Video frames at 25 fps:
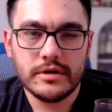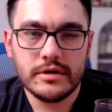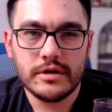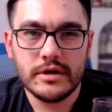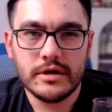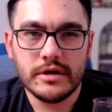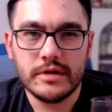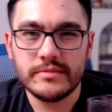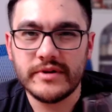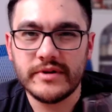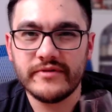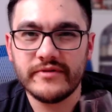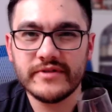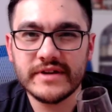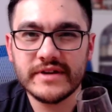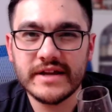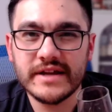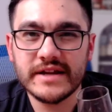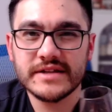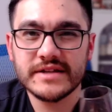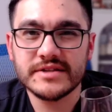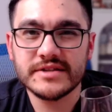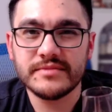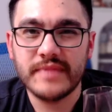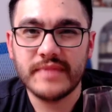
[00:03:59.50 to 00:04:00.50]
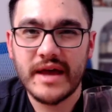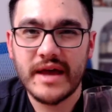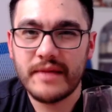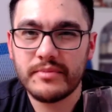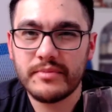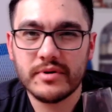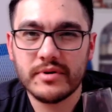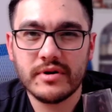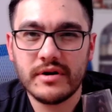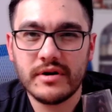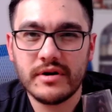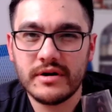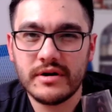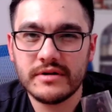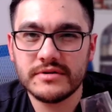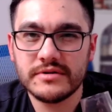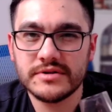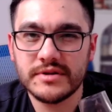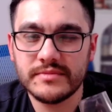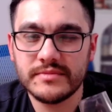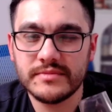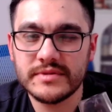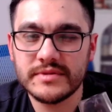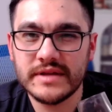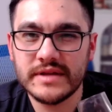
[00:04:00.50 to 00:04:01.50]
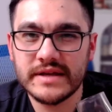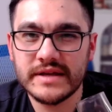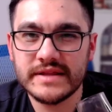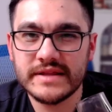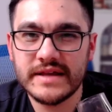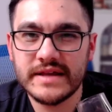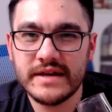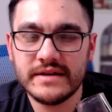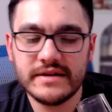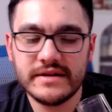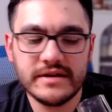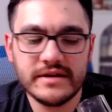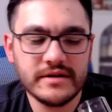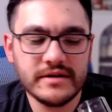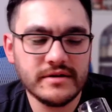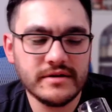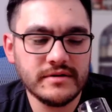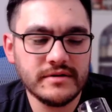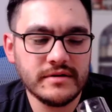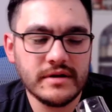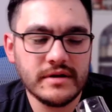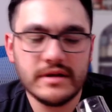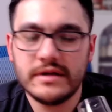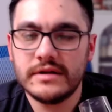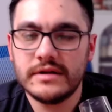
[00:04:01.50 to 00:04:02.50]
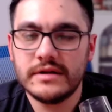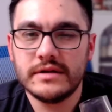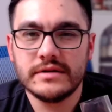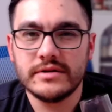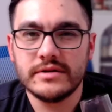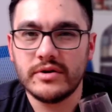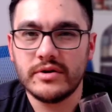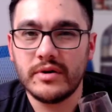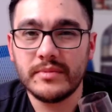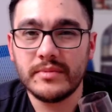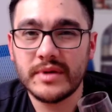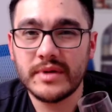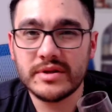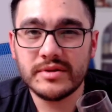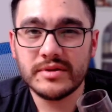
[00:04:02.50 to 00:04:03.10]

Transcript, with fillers: I'm definitely getting some apricot or something like that in here. Now, I'm not the